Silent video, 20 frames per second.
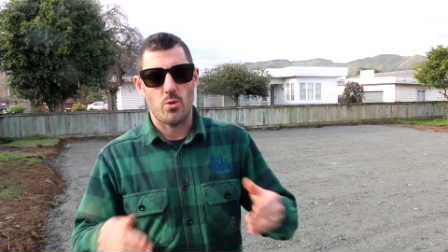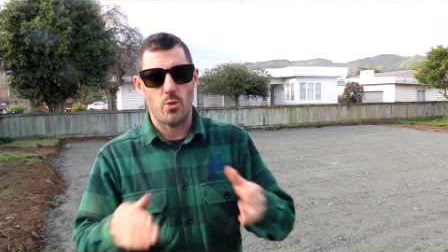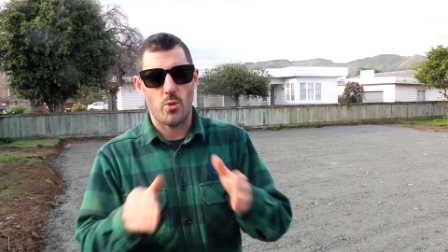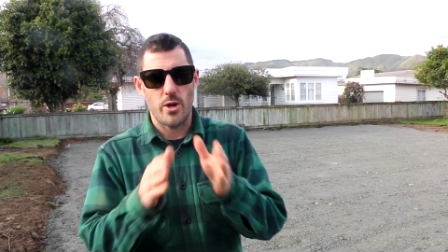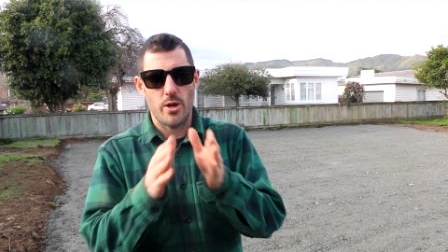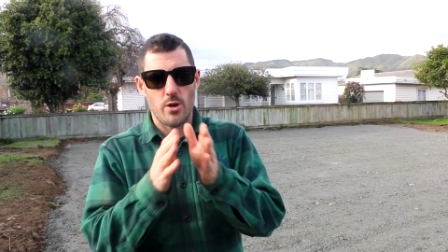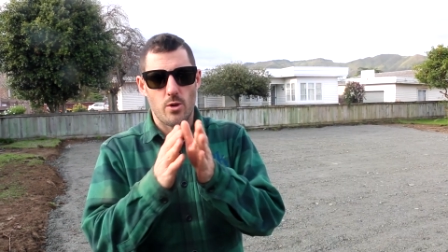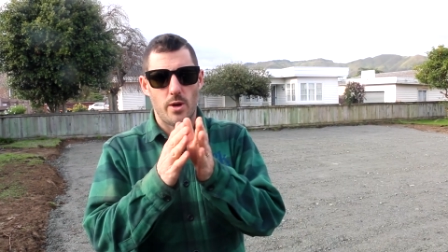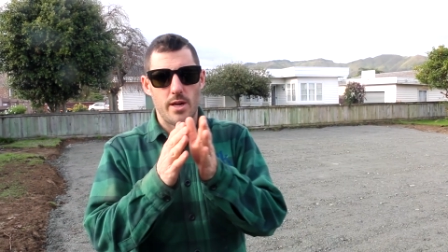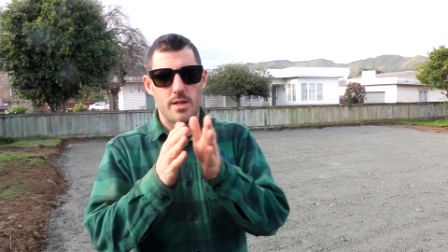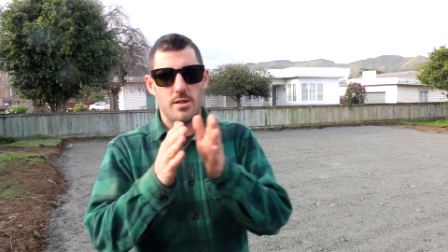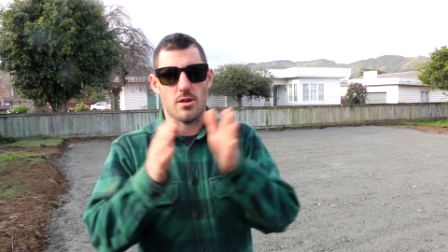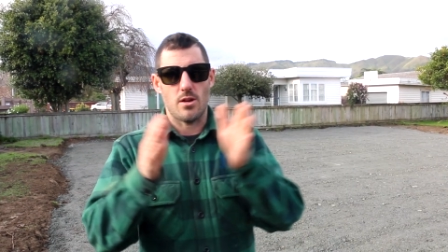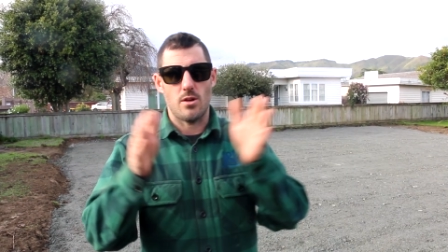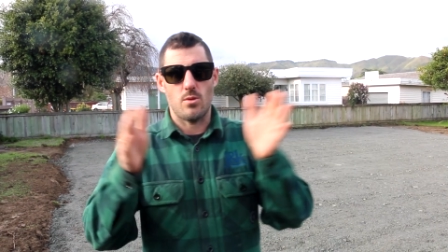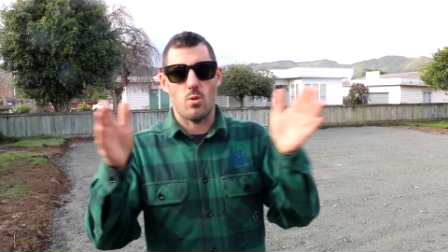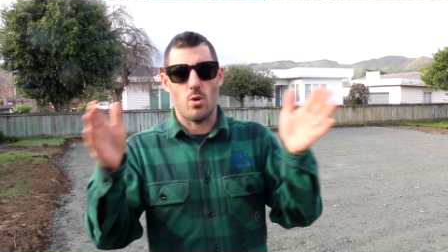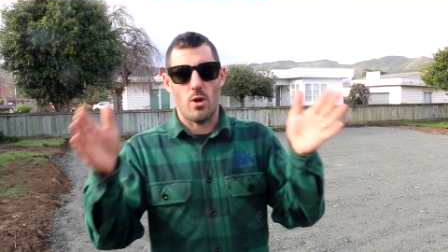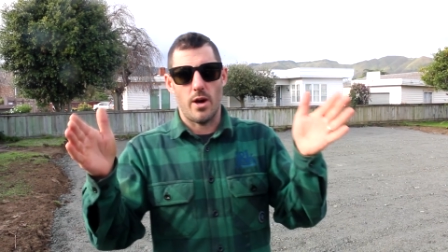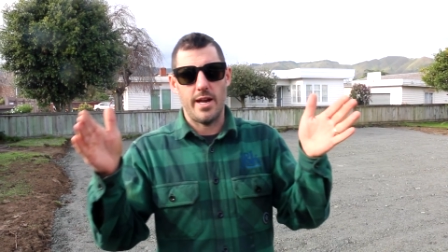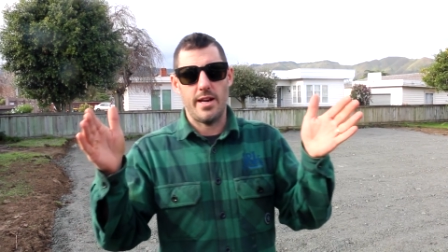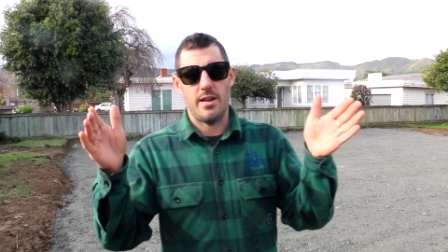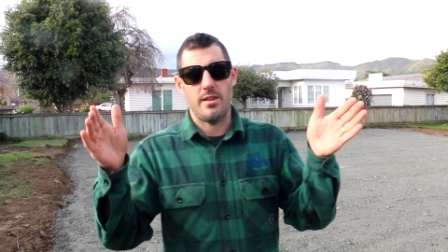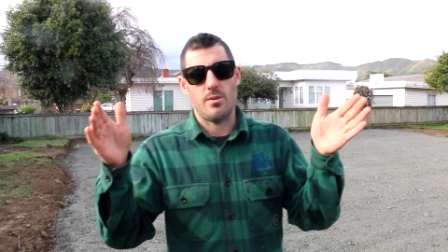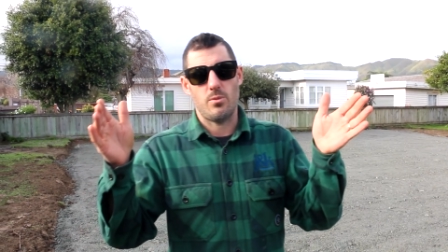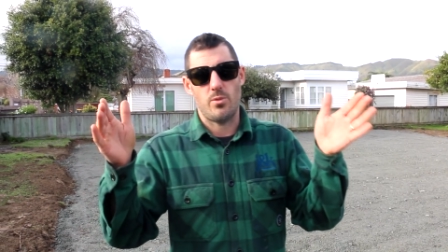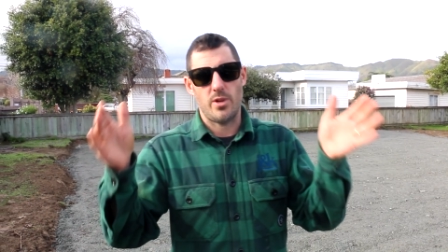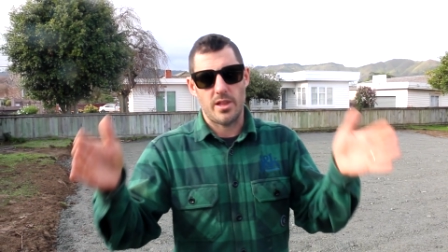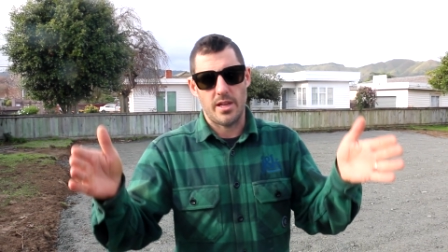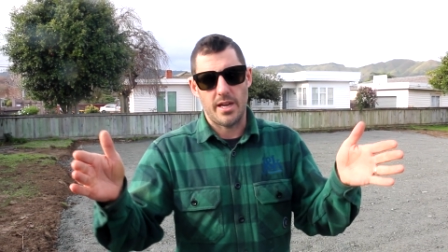We always go wider
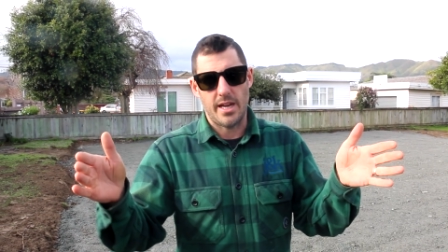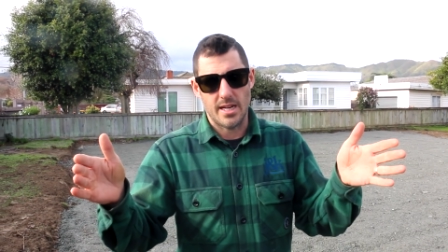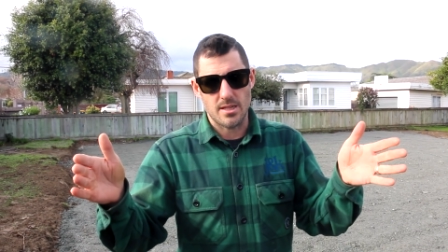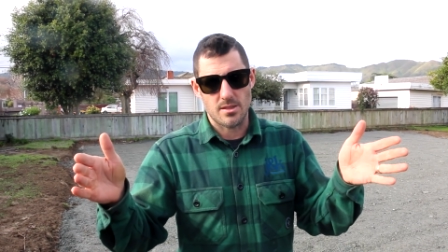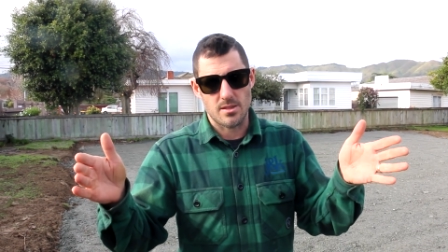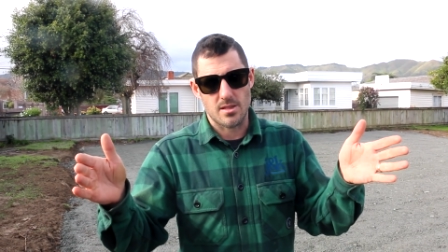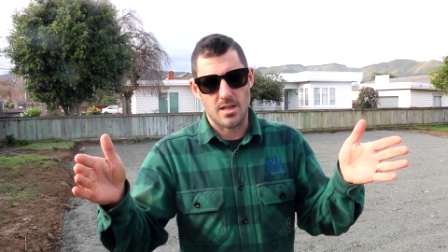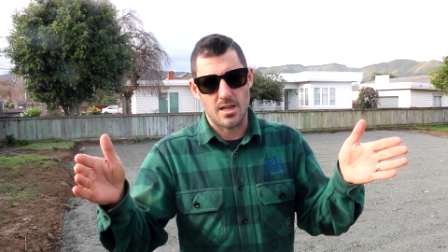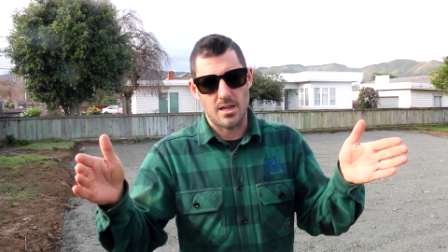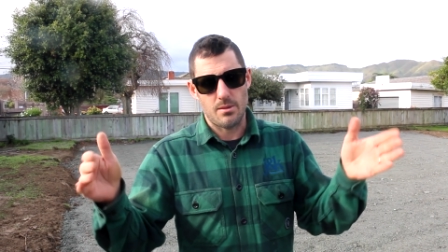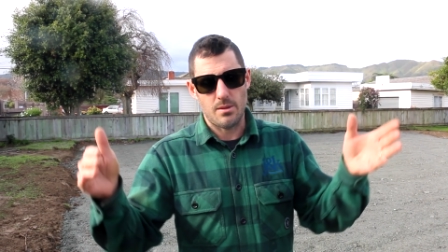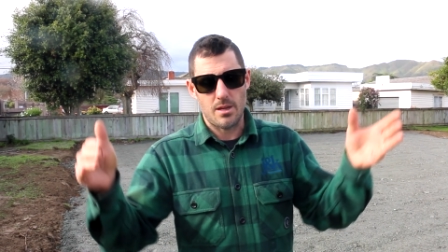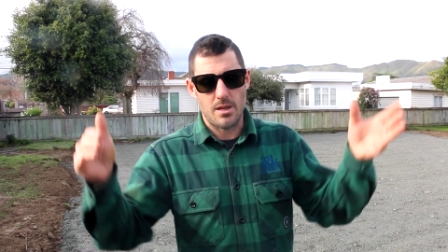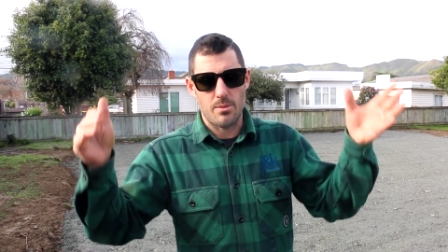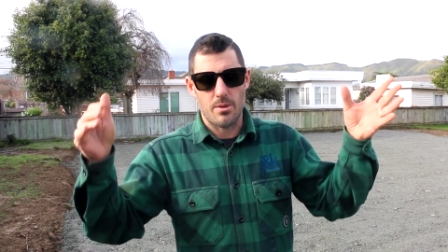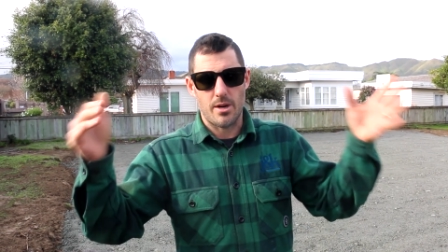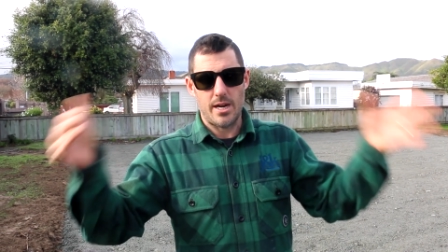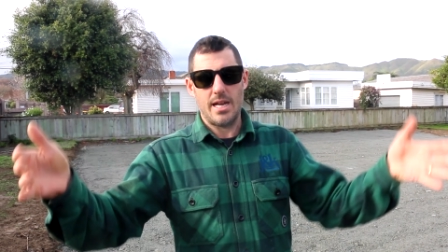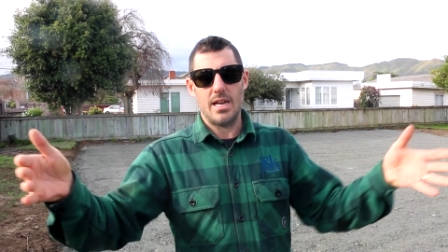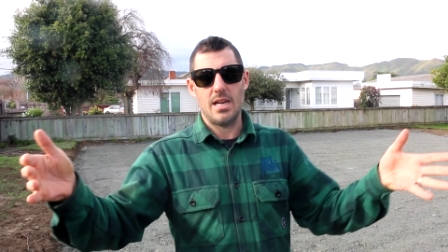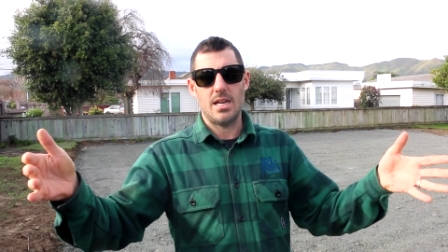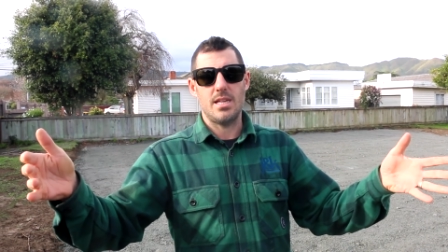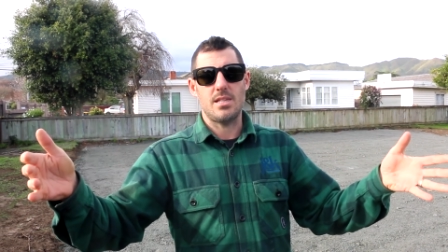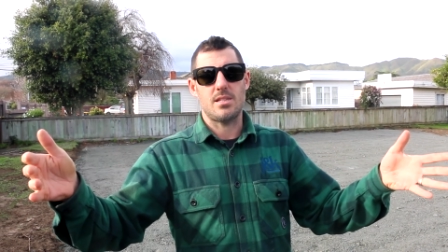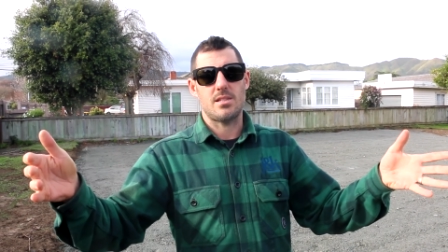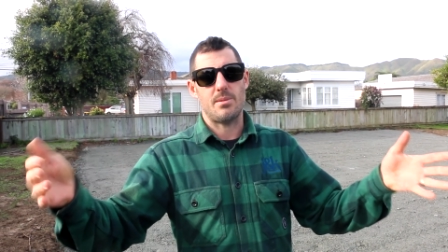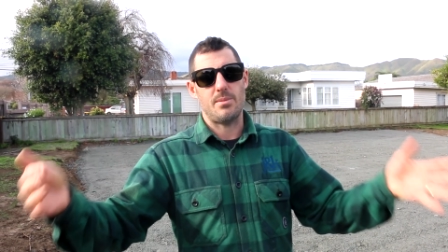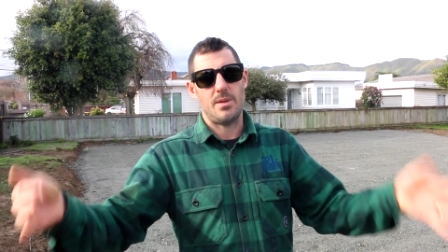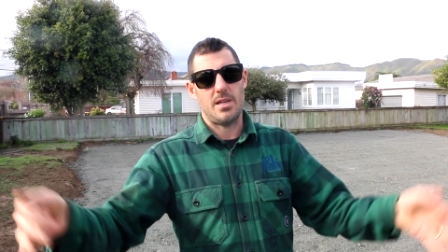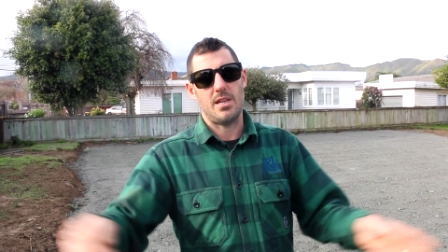than where the house is going to be by at
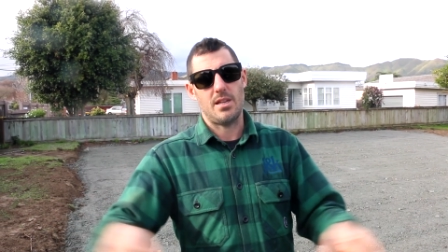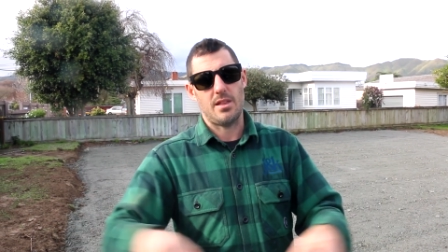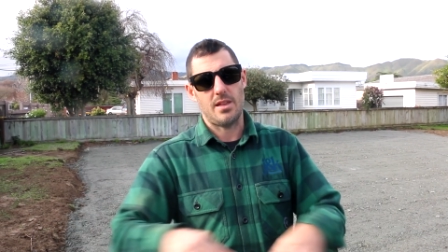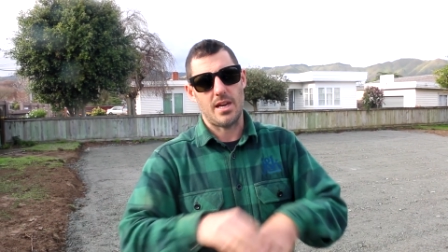least a meter.